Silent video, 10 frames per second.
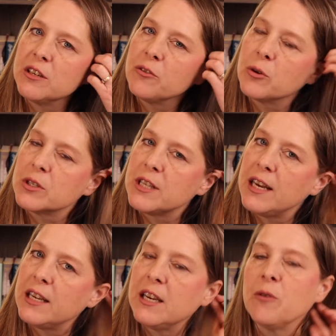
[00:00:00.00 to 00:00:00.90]
Of course, they
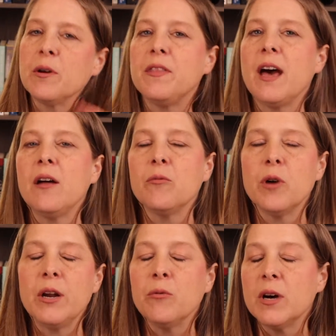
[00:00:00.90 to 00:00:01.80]
didn't know
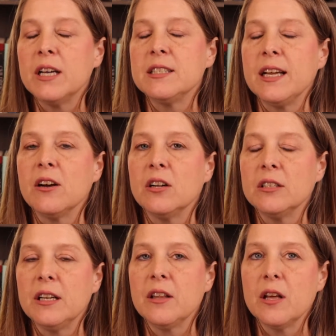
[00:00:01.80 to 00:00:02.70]
what it was. They called
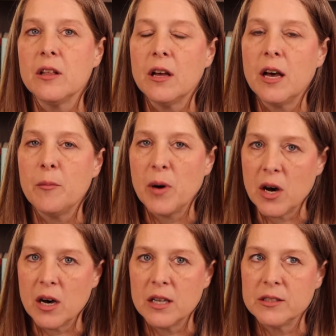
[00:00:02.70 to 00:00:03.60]
it a
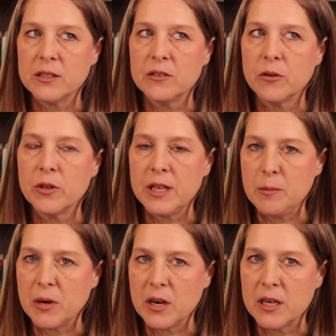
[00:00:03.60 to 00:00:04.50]
pause, or the
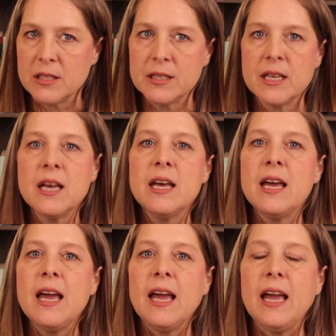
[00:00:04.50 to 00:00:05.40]
pause.
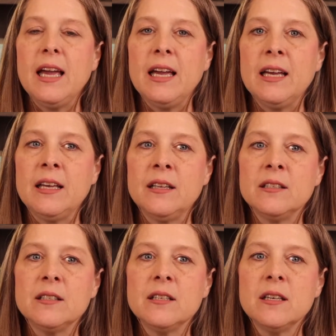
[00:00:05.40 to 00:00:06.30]

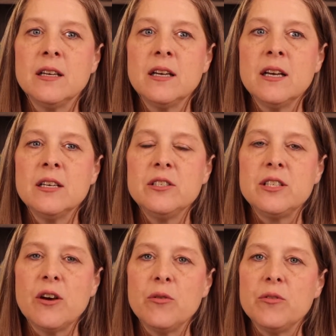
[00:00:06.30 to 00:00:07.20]
And
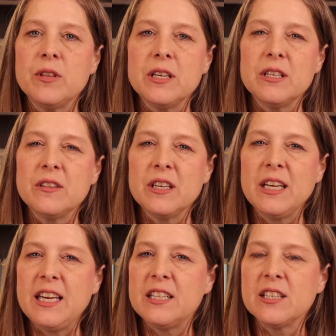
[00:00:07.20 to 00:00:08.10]
so the
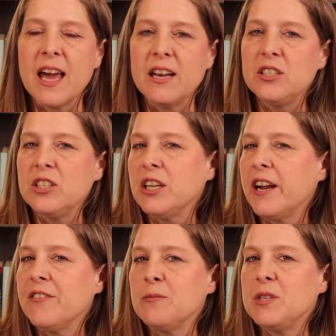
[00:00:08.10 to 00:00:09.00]
kids kind of took
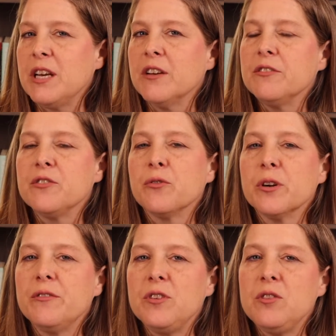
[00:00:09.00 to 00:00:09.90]
care of themselves for
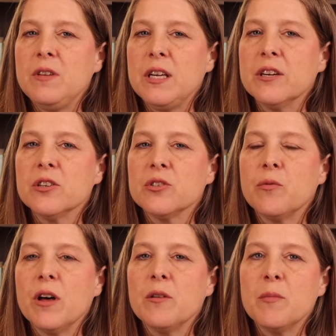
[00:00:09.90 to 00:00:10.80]
a few years
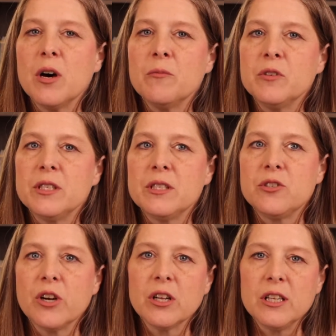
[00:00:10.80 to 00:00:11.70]
while the mom was
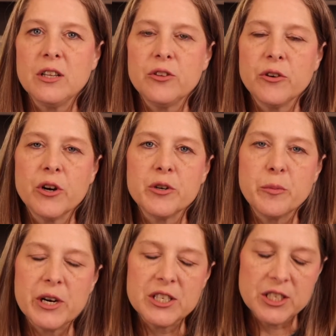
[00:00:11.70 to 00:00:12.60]
struggling through her
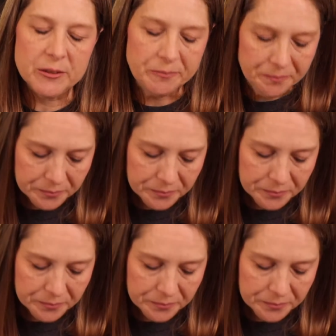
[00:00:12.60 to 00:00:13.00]
depression.